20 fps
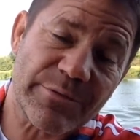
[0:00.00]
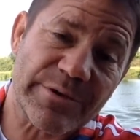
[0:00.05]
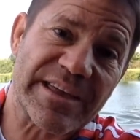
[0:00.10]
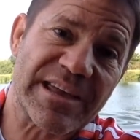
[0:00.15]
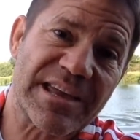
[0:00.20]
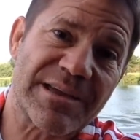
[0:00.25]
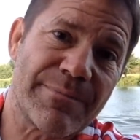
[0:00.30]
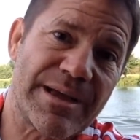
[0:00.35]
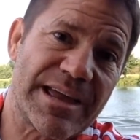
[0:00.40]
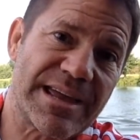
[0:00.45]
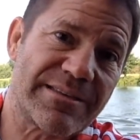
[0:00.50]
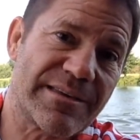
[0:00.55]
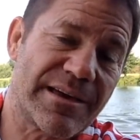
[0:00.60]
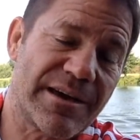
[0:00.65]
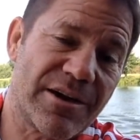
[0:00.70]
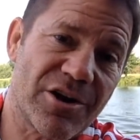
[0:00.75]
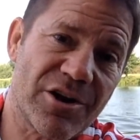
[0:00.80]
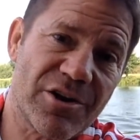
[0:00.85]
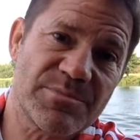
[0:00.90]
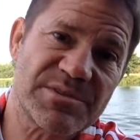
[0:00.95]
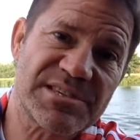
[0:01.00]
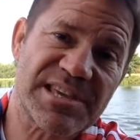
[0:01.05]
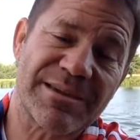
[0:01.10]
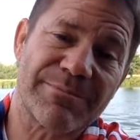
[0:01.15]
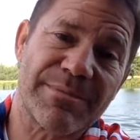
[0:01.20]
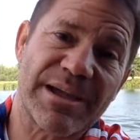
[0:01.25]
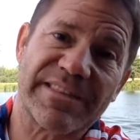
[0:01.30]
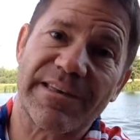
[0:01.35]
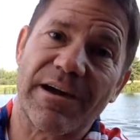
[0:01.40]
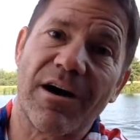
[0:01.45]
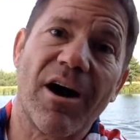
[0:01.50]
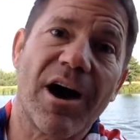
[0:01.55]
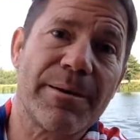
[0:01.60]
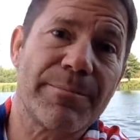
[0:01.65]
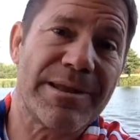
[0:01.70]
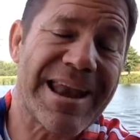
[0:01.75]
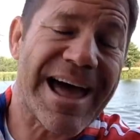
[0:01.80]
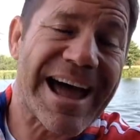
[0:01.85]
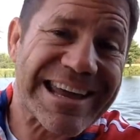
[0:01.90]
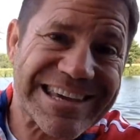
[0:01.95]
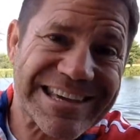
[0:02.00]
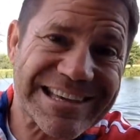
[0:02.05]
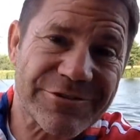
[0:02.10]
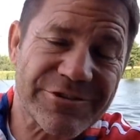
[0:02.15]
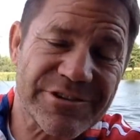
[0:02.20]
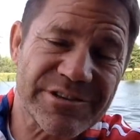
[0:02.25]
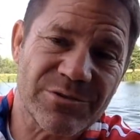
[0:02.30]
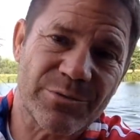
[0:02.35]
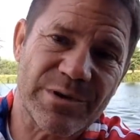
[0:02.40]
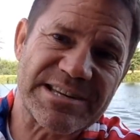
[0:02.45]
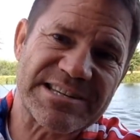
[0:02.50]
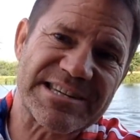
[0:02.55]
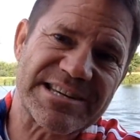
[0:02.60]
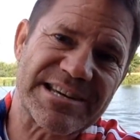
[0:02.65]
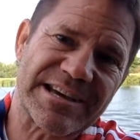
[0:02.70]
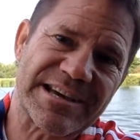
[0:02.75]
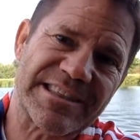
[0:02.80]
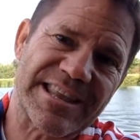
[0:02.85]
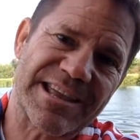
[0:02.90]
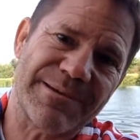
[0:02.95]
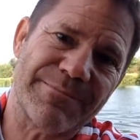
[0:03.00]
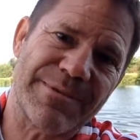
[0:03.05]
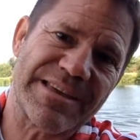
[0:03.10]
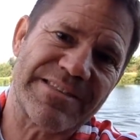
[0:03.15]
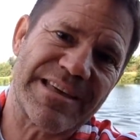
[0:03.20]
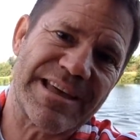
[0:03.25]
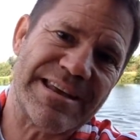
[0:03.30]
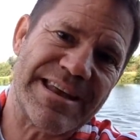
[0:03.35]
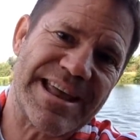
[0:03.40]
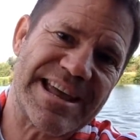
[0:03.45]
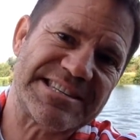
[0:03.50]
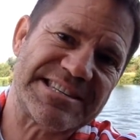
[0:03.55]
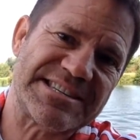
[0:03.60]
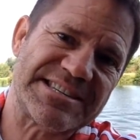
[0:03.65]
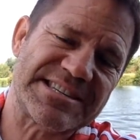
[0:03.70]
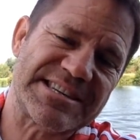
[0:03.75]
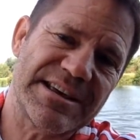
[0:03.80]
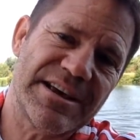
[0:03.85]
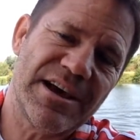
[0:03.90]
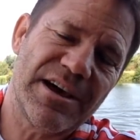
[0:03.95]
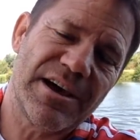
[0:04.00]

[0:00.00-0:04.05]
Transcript: where they can make their homes, they can make their hibernacula in the winter, and they can make their nests